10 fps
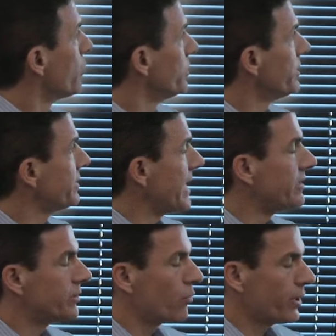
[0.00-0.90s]
there was this
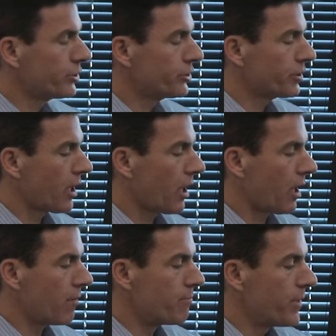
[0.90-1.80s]
sense in which
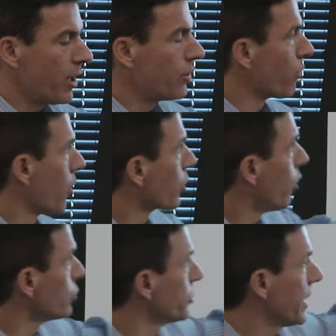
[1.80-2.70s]
um, there are
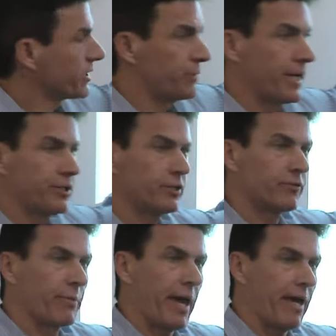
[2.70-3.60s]
cultural explanations
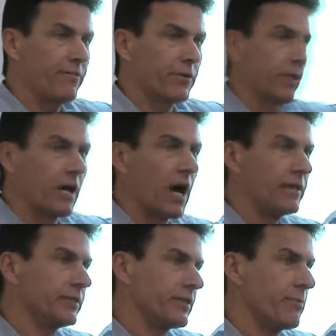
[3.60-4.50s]
for behavior, the
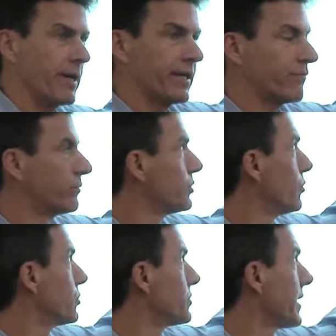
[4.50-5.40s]
kinds that you might get from
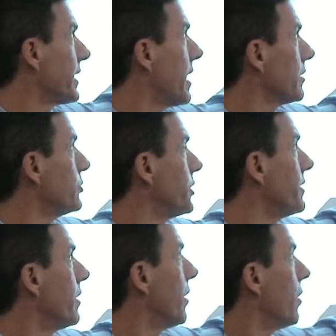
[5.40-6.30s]
social
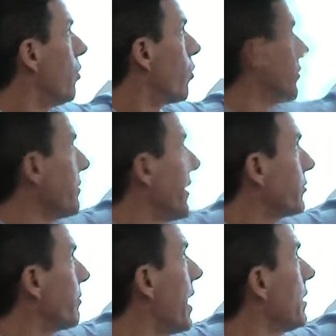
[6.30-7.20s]
psychology, or from
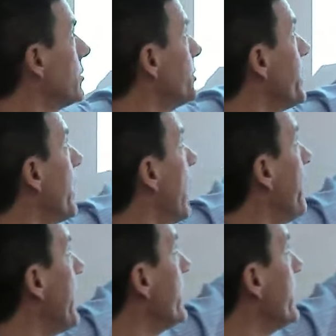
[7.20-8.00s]
anthropology, and